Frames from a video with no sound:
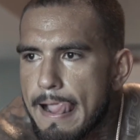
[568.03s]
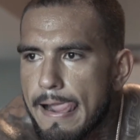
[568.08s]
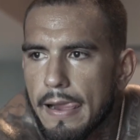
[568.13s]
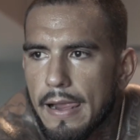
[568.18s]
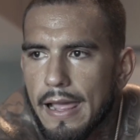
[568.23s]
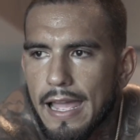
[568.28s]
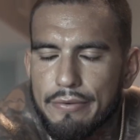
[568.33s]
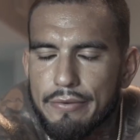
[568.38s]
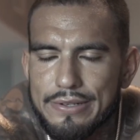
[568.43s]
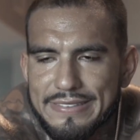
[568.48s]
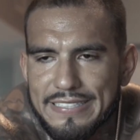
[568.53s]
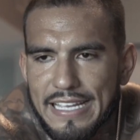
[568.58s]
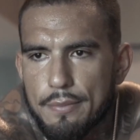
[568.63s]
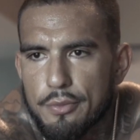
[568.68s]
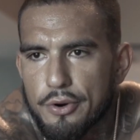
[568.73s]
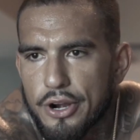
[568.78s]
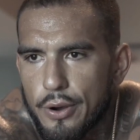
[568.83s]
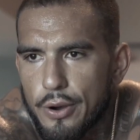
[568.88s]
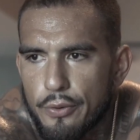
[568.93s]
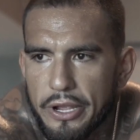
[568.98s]
Every time
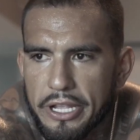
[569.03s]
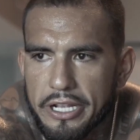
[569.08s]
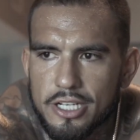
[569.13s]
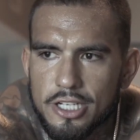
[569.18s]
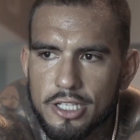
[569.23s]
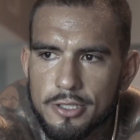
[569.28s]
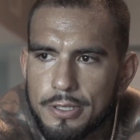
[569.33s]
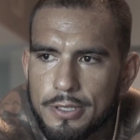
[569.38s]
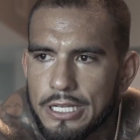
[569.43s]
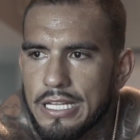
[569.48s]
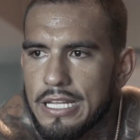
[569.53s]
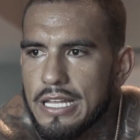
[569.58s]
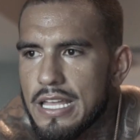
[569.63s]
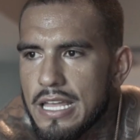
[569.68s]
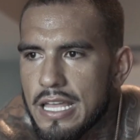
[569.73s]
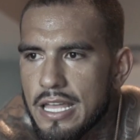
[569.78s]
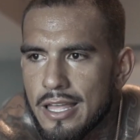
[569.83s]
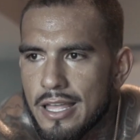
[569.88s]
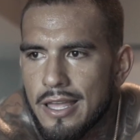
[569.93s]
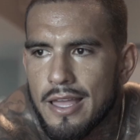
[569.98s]
when I wake up,
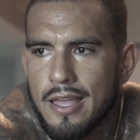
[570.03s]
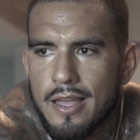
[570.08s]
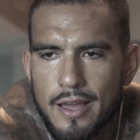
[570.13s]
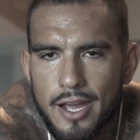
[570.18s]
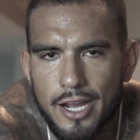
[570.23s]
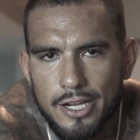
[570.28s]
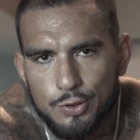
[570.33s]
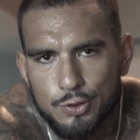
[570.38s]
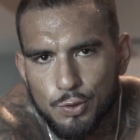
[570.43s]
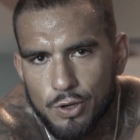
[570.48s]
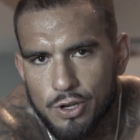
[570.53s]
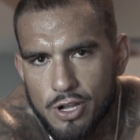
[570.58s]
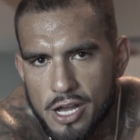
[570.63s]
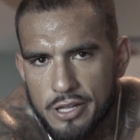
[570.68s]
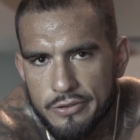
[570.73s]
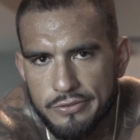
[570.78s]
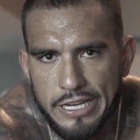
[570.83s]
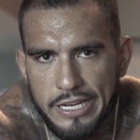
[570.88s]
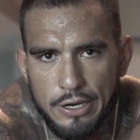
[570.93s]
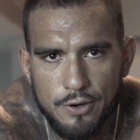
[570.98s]
I do a
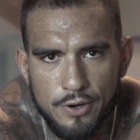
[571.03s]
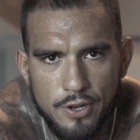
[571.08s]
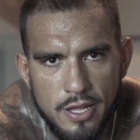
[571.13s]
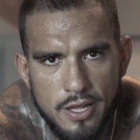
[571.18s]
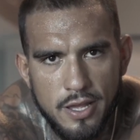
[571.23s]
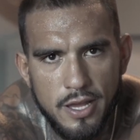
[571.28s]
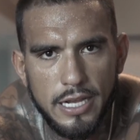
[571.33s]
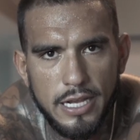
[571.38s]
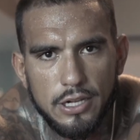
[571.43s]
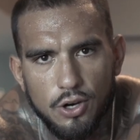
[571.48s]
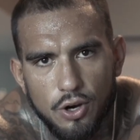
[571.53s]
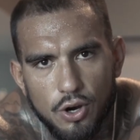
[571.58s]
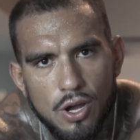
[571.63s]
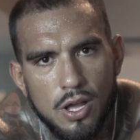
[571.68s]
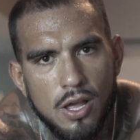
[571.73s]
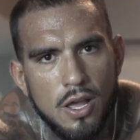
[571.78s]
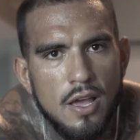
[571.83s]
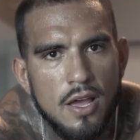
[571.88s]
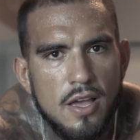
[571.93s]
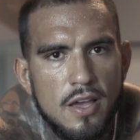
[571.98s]
countdown. I go
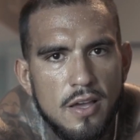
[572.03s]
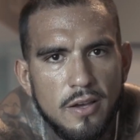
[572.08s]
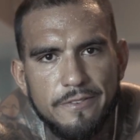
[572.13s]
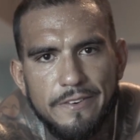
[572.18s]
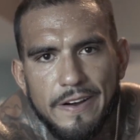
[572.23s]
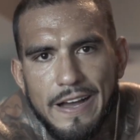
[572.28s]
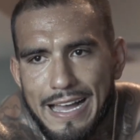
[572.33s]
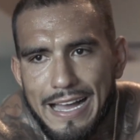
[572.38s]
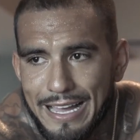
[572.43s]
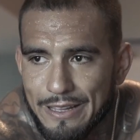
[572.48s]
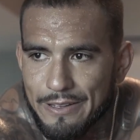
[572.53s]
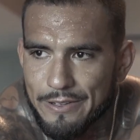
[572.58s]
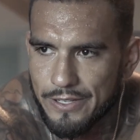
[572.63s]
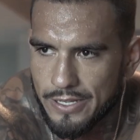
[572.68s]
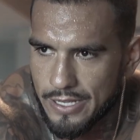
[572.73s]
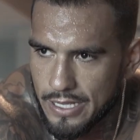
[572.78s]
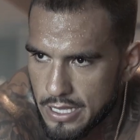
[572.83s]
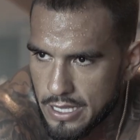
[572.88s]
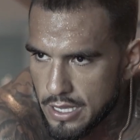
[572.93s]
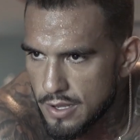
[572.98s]
5,
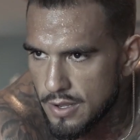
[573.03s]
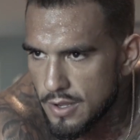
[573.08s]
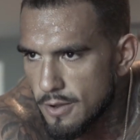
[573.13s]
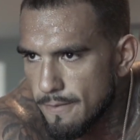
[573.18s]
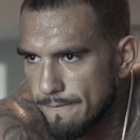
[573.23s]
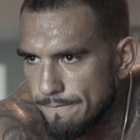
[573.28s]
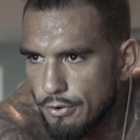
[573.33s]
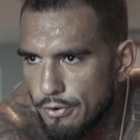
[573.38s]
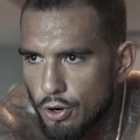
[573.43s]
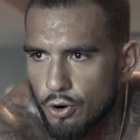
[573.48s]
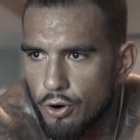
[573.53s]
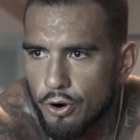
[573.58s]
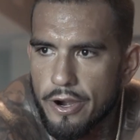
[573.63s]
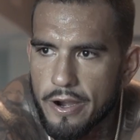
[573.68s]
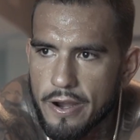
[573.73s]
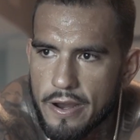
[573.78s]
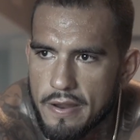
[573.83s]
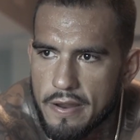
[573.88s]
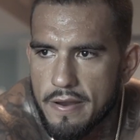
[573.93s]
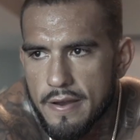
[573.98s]
4,
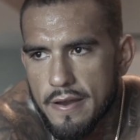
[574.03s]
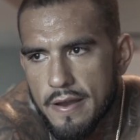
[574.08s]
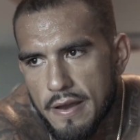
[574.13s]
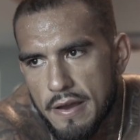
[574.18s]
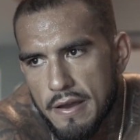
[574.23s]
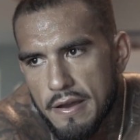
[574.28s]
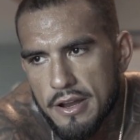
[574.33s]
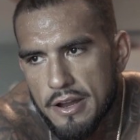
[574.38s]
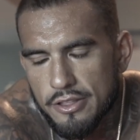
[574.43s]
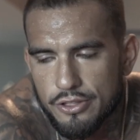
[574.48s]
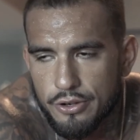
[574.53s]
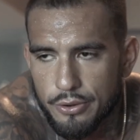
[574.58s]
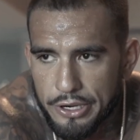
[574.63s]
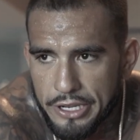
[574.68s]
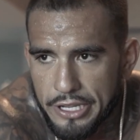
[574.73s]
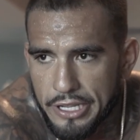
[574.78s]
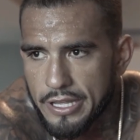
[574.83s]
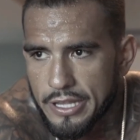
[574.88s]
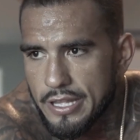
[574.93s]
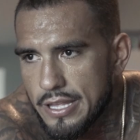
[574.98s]

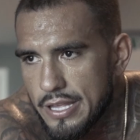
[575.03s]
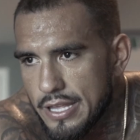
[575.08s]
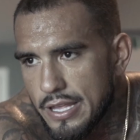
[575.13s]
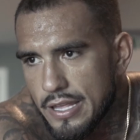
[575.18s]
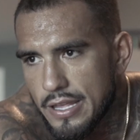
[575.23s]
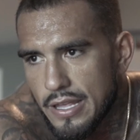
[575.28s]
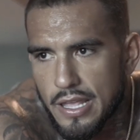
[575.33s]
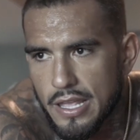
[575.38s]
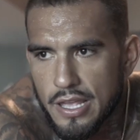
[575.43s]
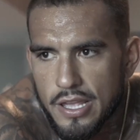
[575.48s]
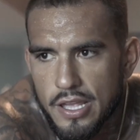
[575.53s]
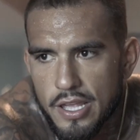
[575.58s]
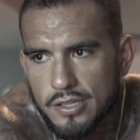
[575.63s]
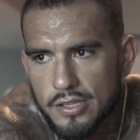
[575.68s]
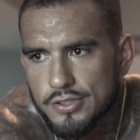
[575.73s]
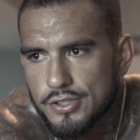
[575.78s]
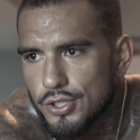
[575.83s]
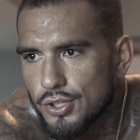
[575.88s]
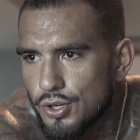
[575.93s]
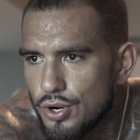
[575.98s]
3,
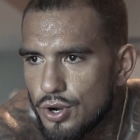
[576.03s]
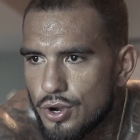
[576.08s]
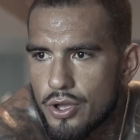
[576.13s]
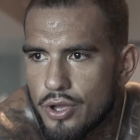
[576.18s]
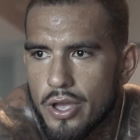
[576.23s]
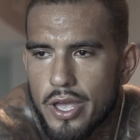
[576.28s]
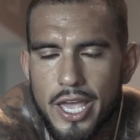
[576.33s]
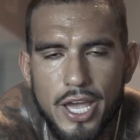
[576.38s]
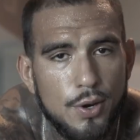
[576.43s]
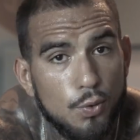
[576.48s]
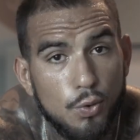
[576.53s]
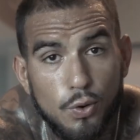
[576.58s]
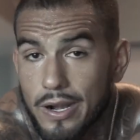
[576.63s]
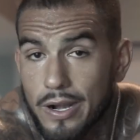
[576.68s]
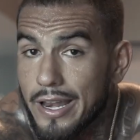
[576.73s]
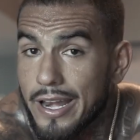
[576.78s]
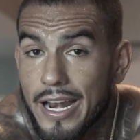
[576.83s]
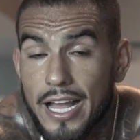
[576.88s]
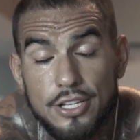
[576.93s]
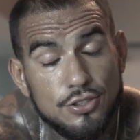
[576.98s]
2, and 1,
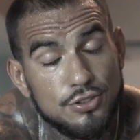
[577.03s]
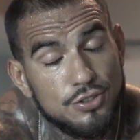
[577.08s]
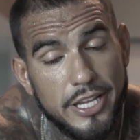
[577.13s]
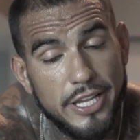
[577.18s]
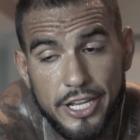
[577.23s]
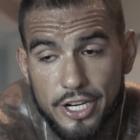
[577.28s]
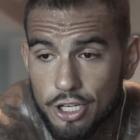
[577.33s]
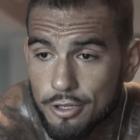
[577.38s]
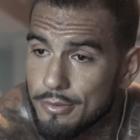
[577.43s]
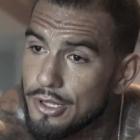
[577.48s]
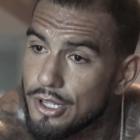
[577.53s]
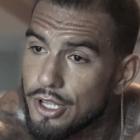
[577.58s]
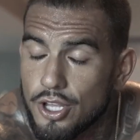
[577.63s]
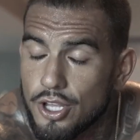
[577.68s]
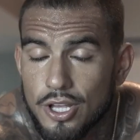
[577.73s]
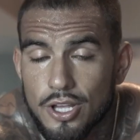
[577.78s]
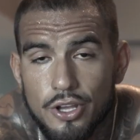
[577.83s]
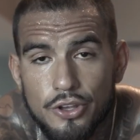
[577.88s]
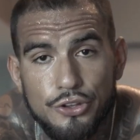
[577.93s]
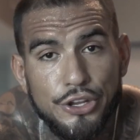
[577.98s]
and I just get up.
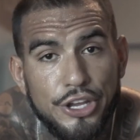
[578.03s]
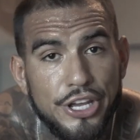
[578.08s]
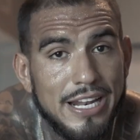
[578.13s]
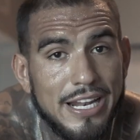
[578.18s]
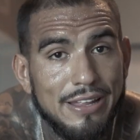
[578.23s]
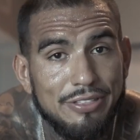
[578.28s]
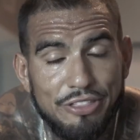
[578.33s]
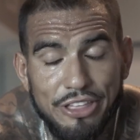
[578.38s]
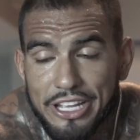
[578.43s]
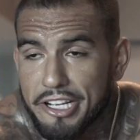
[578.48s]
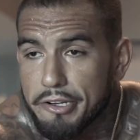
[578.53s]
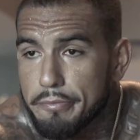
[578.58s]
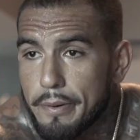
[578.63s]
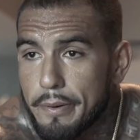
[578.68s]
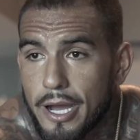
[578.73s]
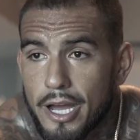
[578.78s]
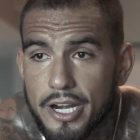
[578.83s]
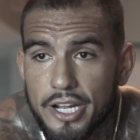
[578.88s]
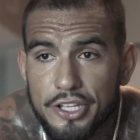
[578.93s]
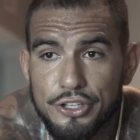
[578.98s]
You cannot think
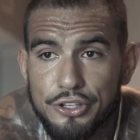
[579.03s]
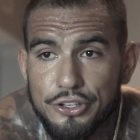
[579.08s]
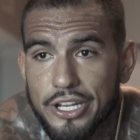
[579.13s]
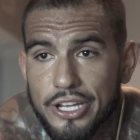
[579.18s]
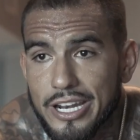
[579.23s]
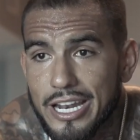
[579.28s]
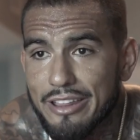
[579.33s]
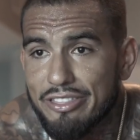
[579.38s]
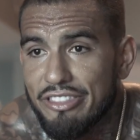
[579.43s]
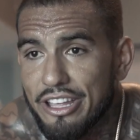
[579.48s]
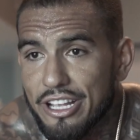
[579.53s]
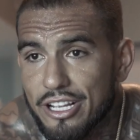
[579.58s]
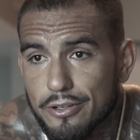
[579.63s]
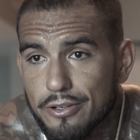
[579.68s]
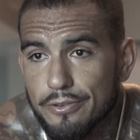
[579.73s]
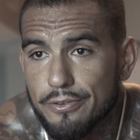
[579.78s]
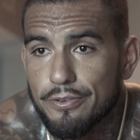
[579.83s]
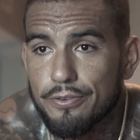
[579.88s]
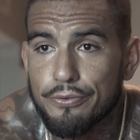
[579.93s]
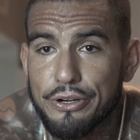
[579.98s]
about it. You cannot think
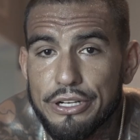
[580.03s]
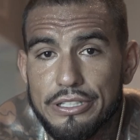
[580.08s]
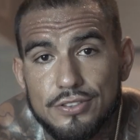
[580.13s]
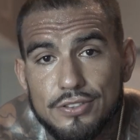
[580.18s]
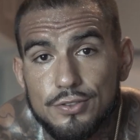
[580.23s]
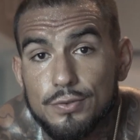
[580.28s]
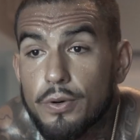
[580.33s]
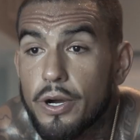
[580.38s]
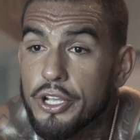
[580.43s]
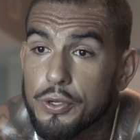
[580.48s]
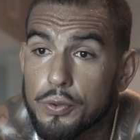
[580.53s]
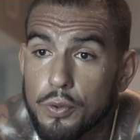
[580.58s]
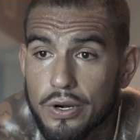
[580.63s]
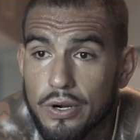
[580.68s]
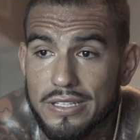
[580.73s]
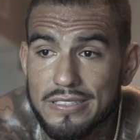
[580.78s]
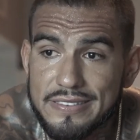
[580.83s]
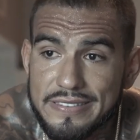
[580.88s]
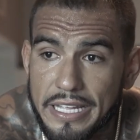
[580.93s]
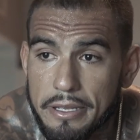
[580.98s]
of reasons why you
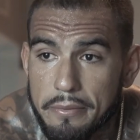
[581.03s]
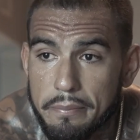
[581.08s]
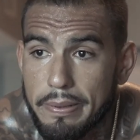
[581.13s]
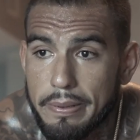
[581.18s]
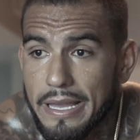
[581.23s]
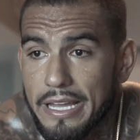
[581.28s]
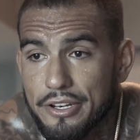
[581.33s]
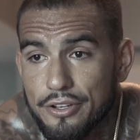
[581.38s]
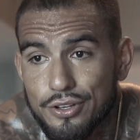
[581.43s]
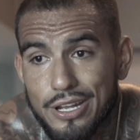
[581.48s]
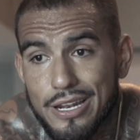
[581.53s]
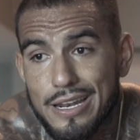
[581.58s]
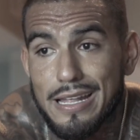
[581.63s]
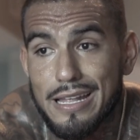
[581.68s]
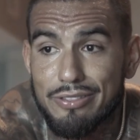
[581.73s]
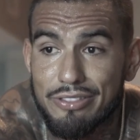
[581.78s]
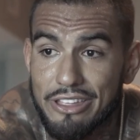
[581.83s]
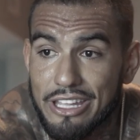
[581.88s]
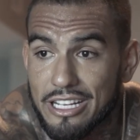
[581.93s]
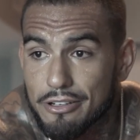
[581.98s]
want to stay in bed. You
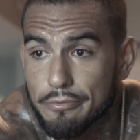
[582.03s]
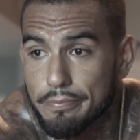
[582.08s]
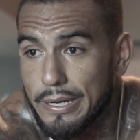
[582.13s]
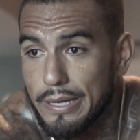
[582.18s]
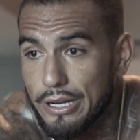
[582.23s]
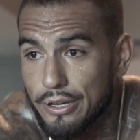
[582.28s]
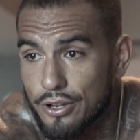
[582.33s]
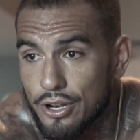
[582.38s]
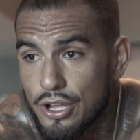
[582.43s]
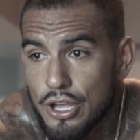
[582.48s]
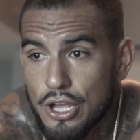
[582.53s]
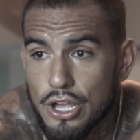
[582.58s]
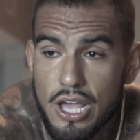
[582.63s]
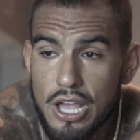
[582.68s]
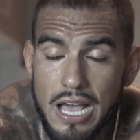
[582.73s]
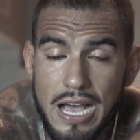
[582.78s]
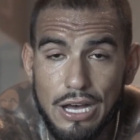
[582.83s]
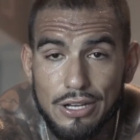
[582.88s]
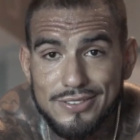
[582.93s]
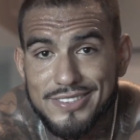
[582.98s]
cannot think about
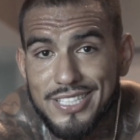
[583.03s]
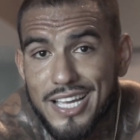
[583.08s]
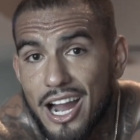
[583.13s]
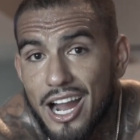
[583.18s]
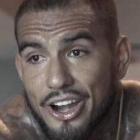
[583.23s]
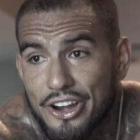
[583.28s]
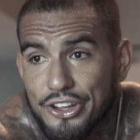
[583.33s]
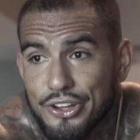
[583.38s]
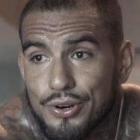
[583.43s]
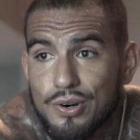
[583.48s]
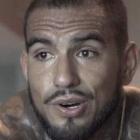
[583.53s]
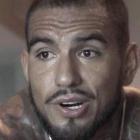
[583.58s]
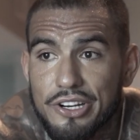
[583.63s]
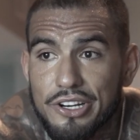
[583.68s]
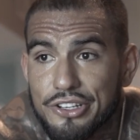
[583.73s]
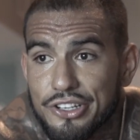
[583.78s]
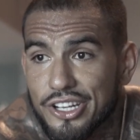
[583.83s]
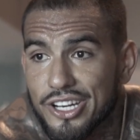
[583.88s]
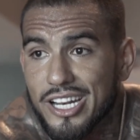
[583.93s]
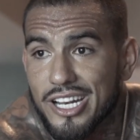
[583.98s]
how tired you are.
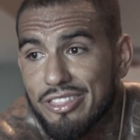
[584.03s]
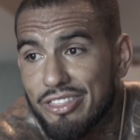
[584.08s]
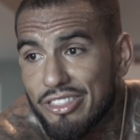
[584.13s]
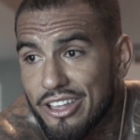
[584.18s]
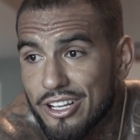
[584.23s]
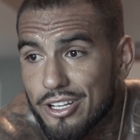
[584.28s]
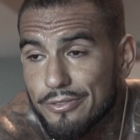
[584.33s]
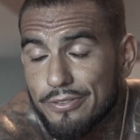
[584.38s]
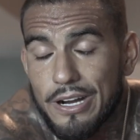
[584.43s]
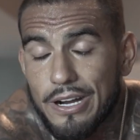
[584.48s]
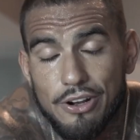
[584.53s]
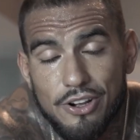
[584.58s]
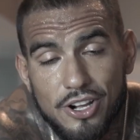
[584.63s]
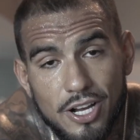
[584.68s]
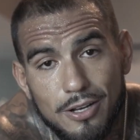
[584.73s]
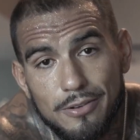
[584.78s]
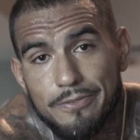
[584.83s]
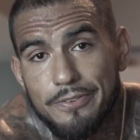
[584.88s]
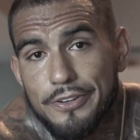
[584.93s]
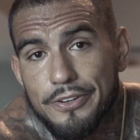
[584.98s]
You cannot think of how
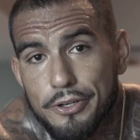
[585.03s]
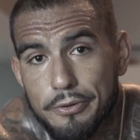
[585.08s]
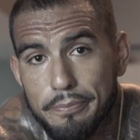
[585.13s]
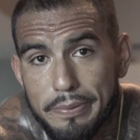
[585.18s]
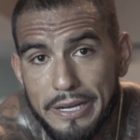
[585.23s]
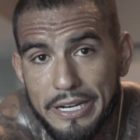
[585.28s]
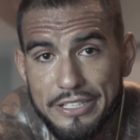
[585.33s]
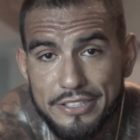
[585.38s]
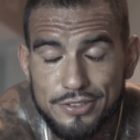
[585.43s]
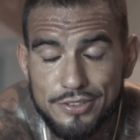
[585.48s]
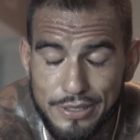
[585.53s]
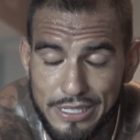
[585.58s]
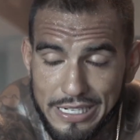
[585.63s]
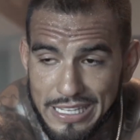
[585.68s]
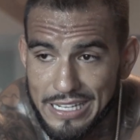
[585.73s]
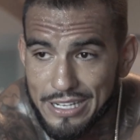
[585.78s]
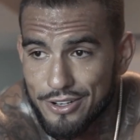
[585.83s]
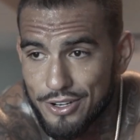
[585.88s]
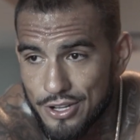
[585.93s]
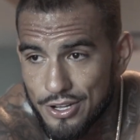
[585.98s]
comfy your bed is right
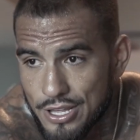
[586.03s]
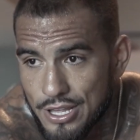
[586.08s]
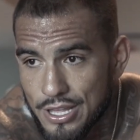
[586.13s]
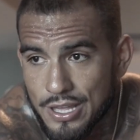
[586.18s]
now.